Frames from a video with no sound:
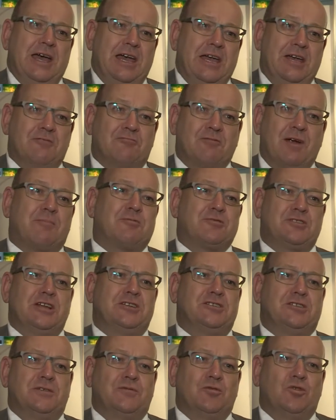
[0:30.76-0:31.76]
a
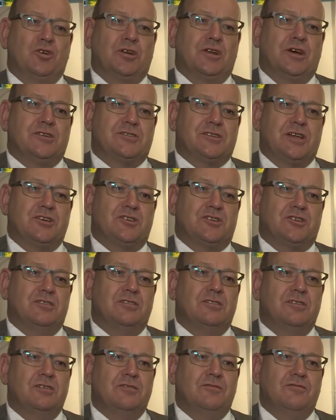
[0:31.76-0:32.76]
representative organisation
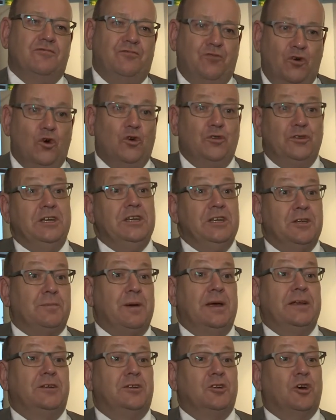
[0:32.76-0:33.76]
for the
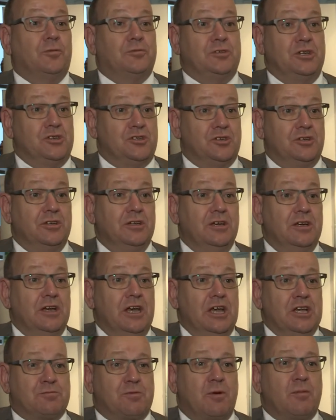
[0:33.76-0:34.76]
independent optician.
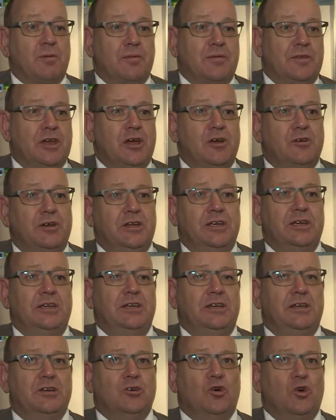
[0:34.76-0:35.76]
It's probably the
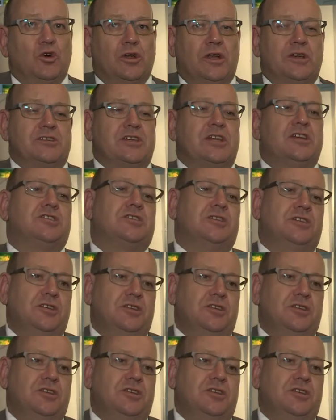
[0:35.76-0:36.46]
only organisation in